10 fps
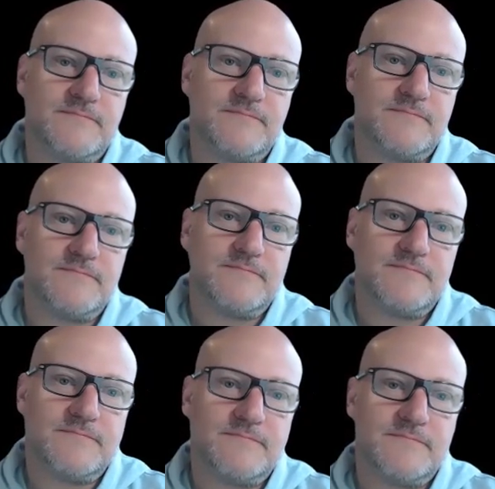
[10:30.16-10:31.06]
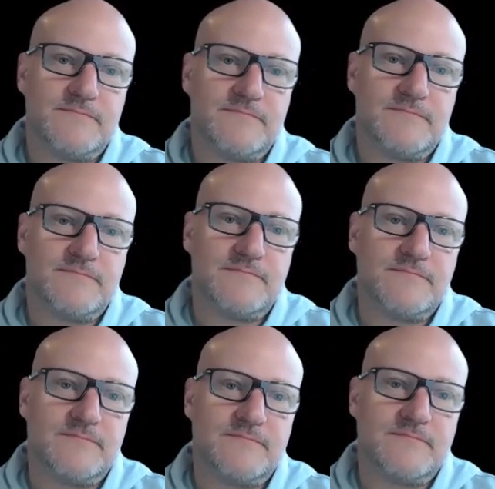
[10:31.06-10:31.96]

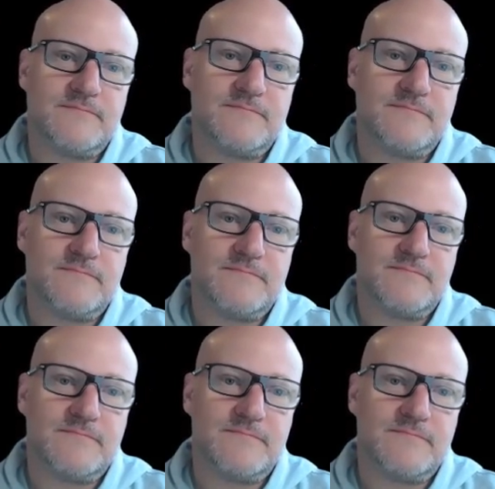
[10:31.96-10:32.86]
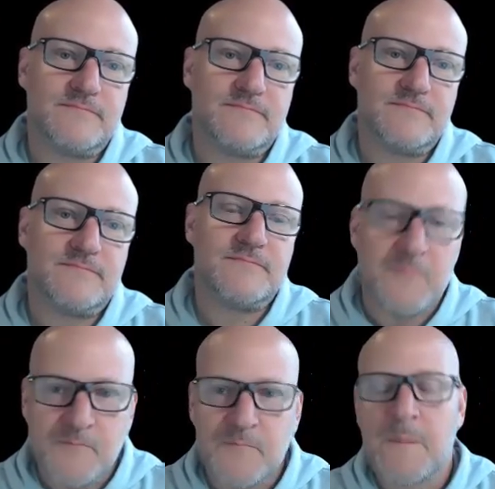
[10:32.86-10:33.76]

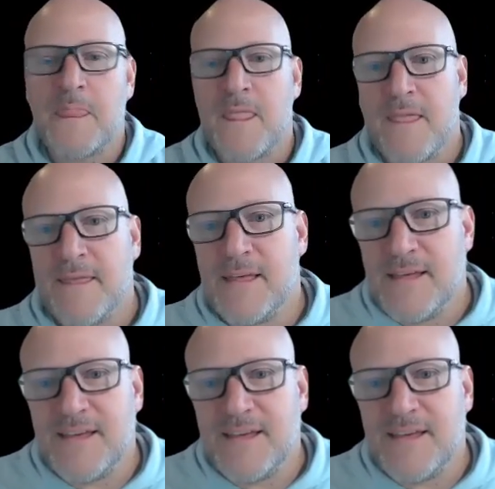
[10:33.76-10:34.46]
(silent)